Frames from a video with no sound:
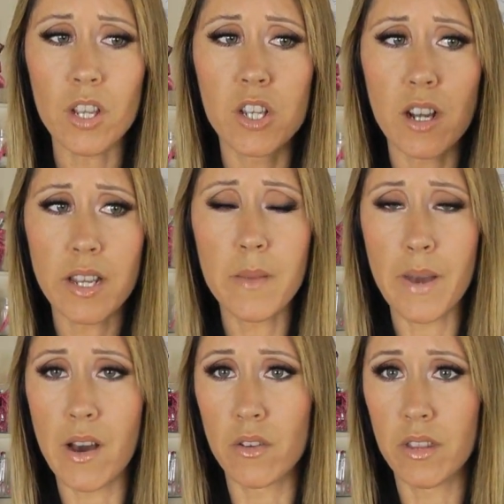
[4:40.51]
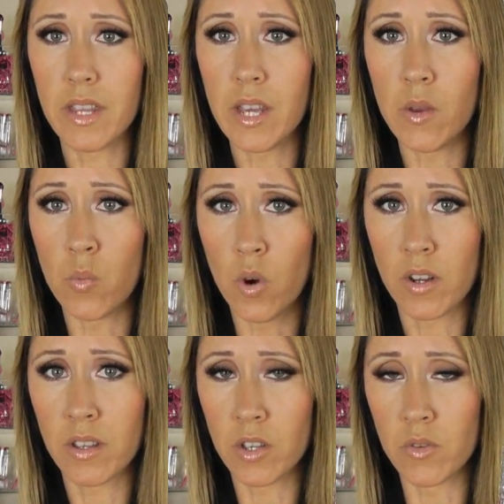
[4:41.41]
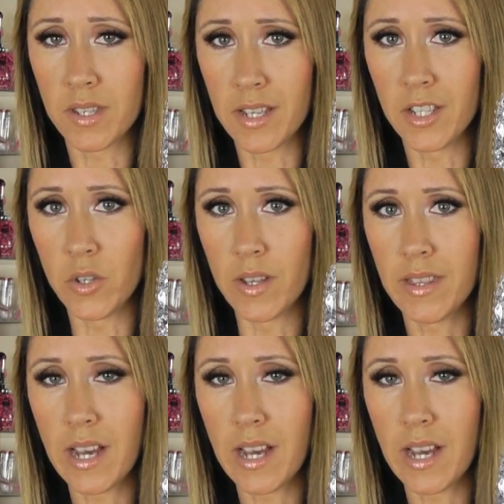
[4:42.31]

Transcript: talking about the work that goes into it.